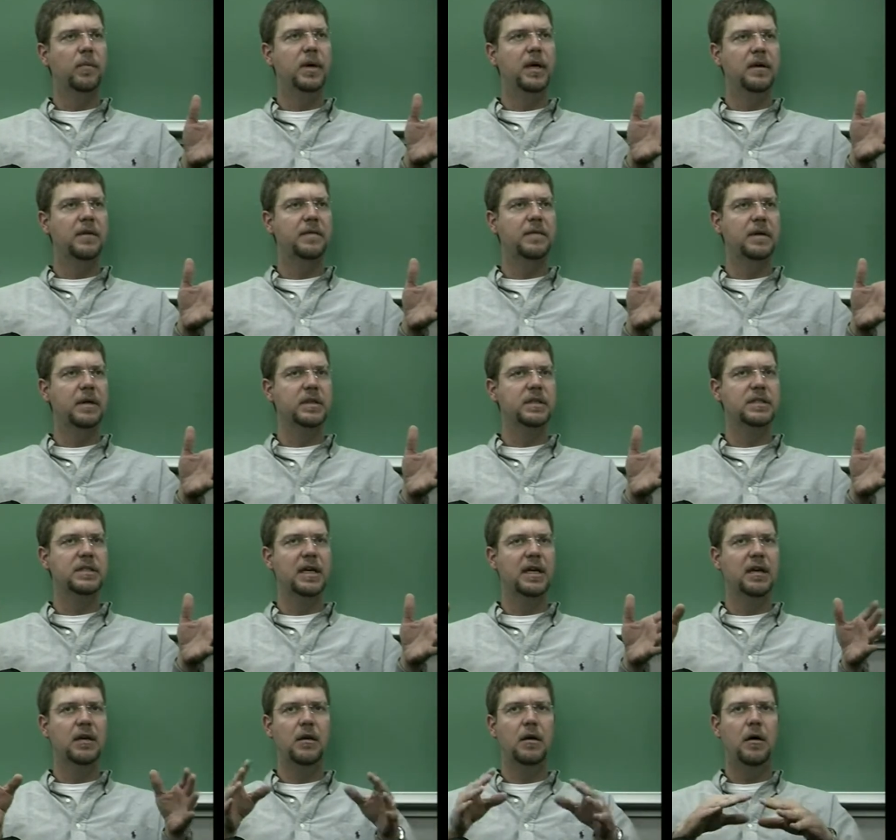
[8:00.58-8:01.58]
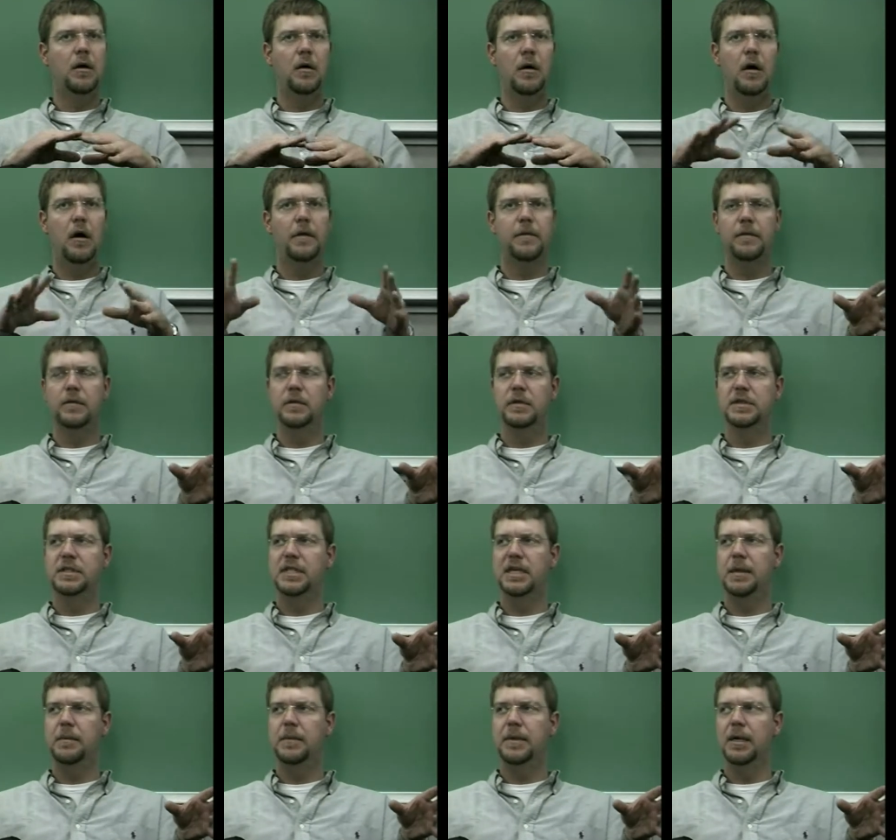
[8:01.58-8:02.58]
benefits. They can all offer the
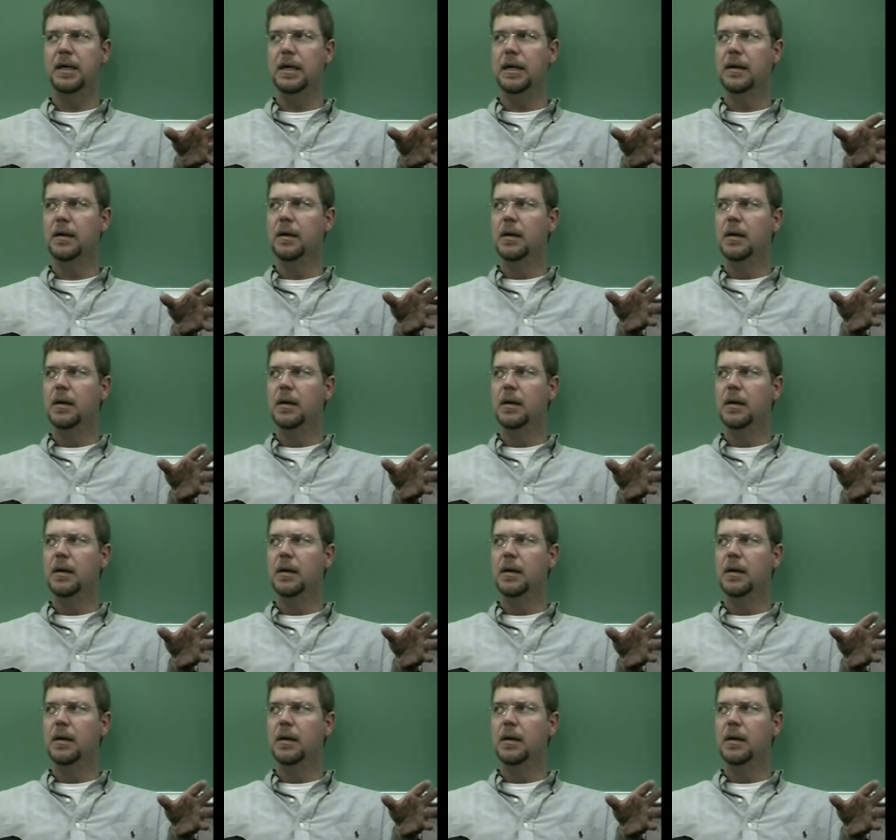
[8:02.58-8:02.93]
same thing.